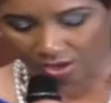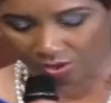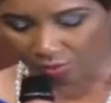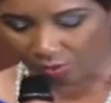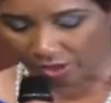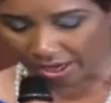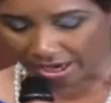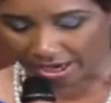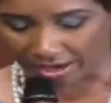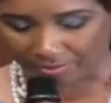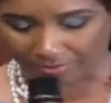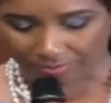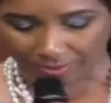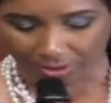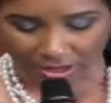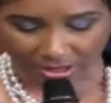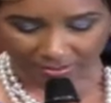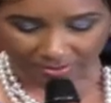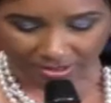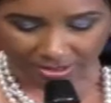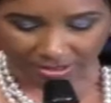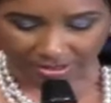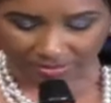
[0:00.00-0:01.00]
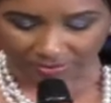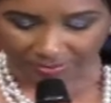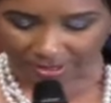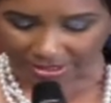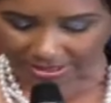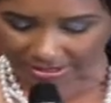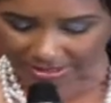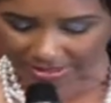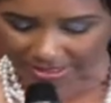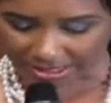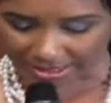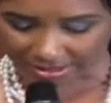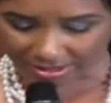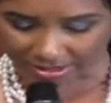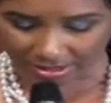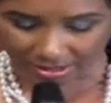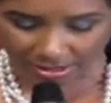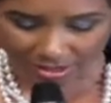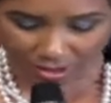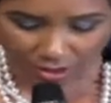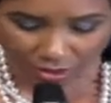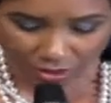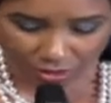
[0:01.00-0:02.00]
We employ, Mr. President,
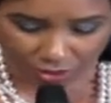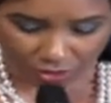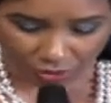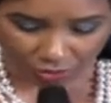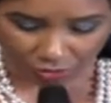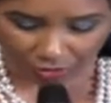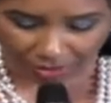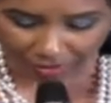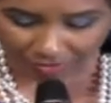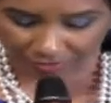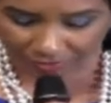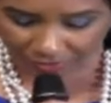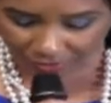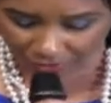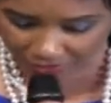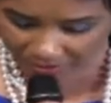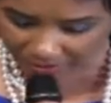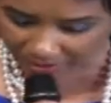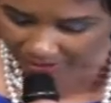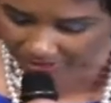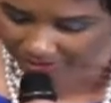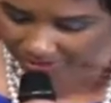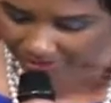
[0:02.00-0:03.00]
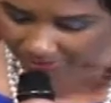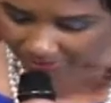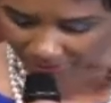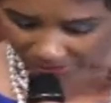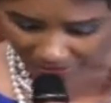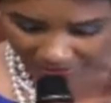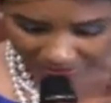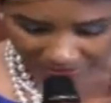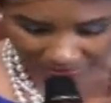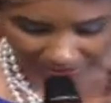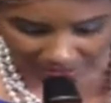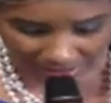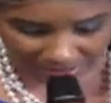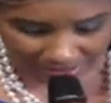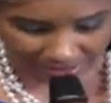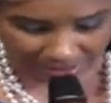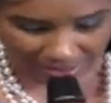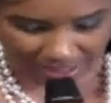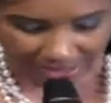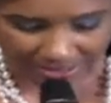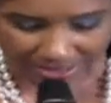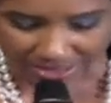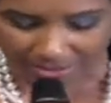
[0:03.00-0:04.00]
to review this appointment
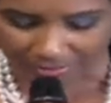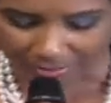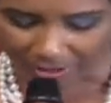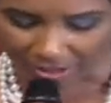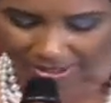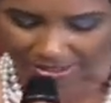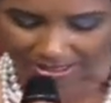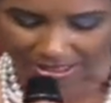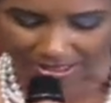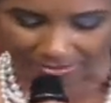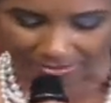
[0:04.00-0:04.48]
and appoint